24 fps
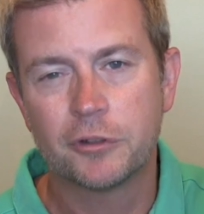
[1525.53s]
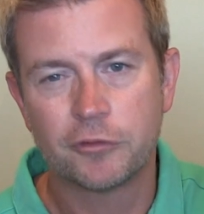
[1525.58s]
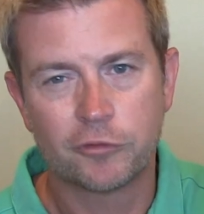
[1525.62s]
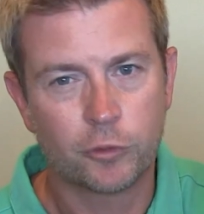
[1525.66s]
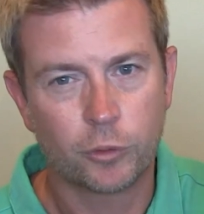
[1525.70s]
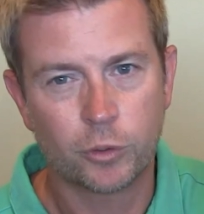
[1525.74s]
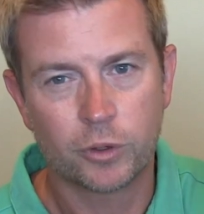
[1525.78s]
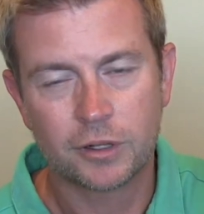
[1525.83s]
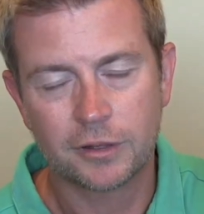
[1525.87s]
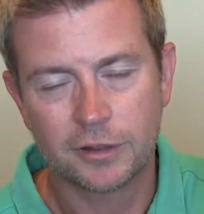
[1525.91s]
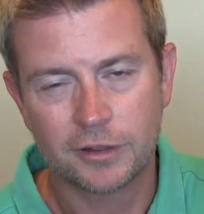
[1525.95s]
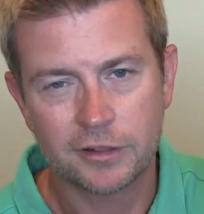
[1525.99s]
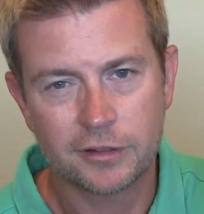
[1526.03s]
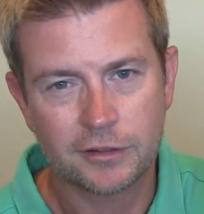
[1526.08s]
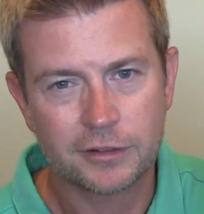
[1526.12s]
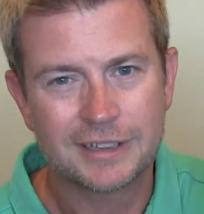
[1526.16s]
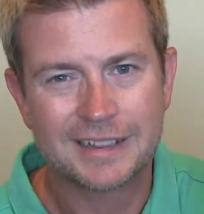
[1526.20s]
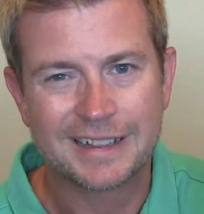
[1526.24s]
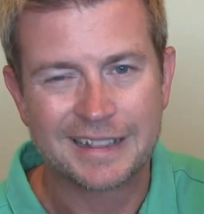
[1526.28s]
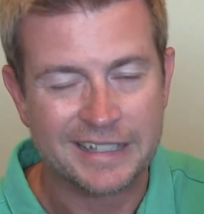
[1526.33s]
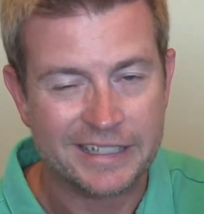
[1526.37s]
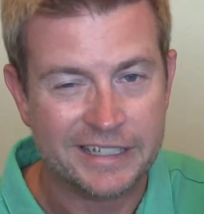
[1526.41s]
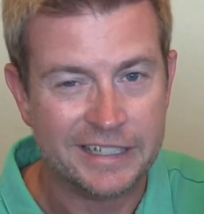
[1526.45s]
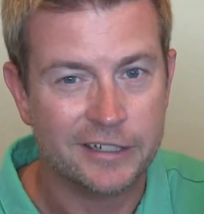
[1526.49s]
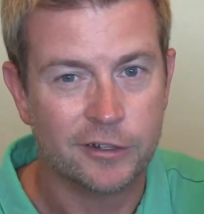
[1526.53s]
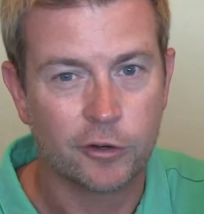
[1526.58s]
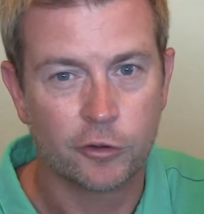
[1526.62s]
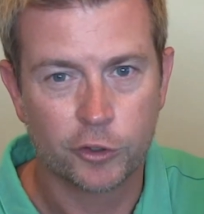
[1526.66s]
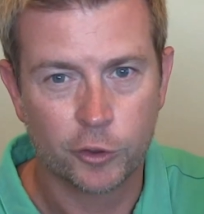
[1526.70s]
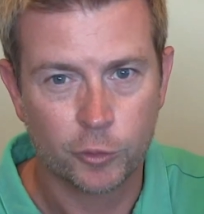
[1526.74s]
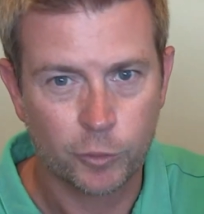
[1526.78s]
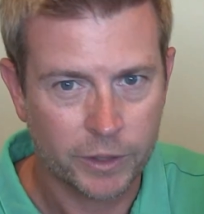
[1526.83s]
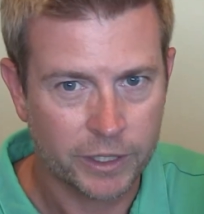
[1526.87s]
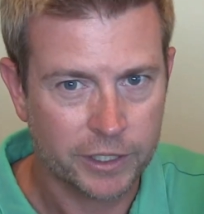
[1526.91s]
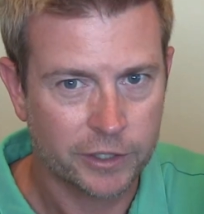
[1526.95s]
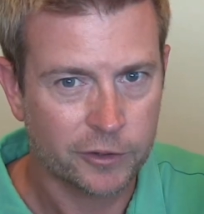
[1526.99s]
your floor clean
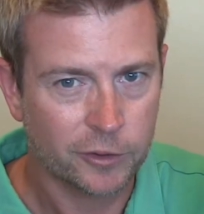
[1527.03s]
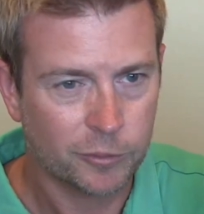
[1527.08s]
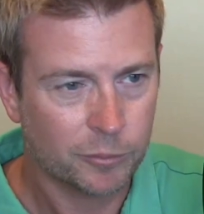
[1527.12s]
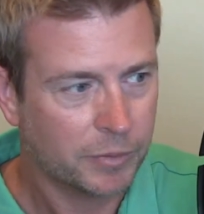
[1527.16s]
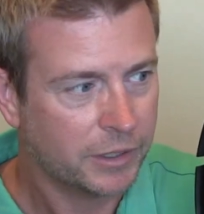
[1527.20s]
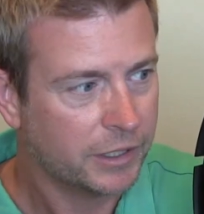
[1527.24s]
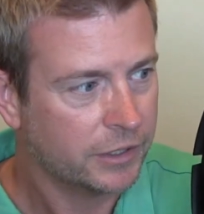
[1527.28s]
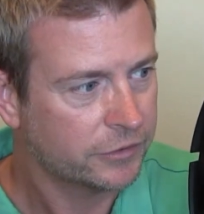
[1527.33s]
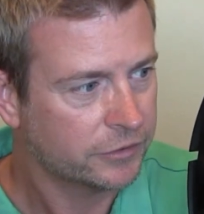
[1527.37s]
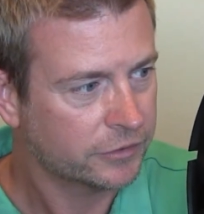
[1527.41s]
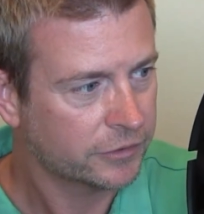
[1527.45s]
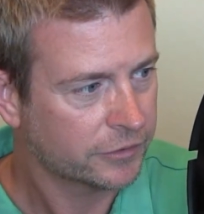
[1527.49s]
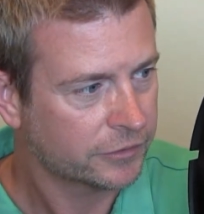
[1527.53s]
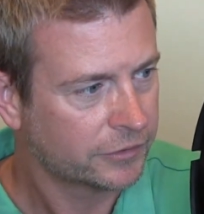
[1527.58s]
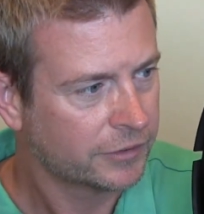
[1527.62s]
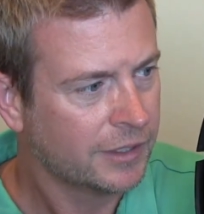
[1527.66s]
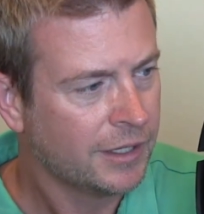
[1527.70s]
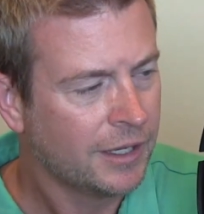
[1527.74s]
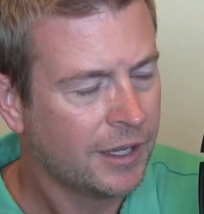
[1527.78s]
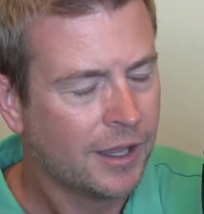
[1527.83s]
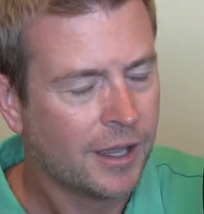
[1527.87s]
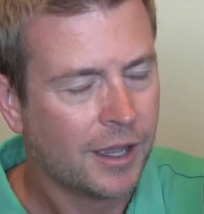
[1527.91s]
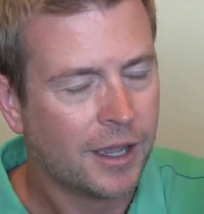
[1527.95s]
on a regular basis.